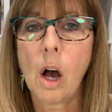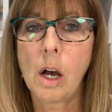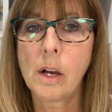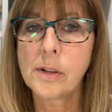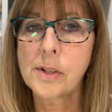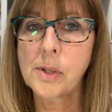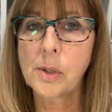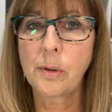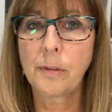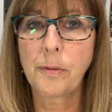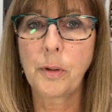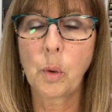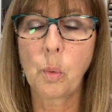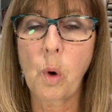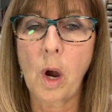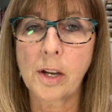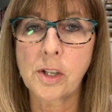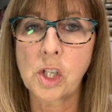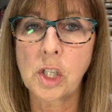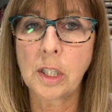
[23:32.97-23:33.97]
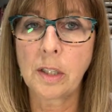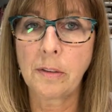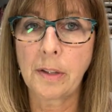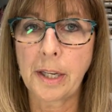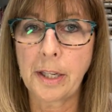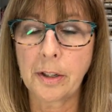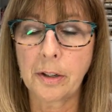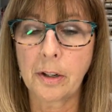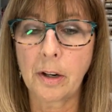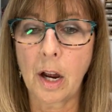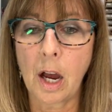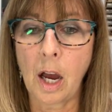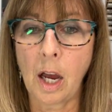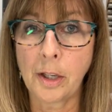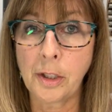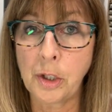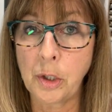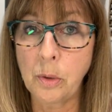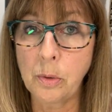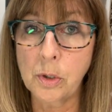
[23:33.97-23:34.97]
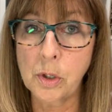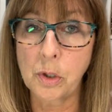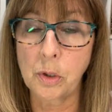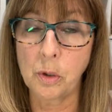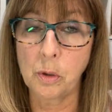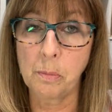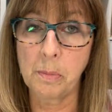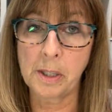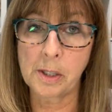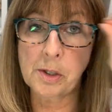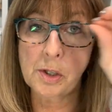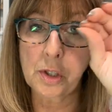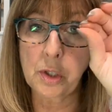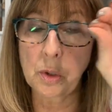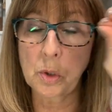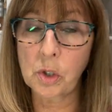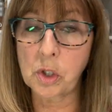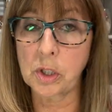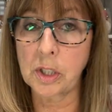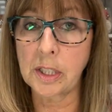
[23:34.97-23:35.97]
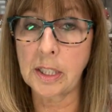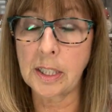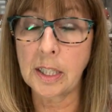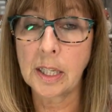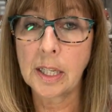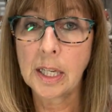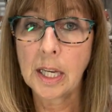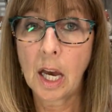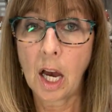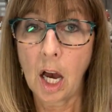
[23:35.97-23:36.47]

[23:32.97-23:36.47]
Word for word: Also, if you're watching later on YouTube, it's usually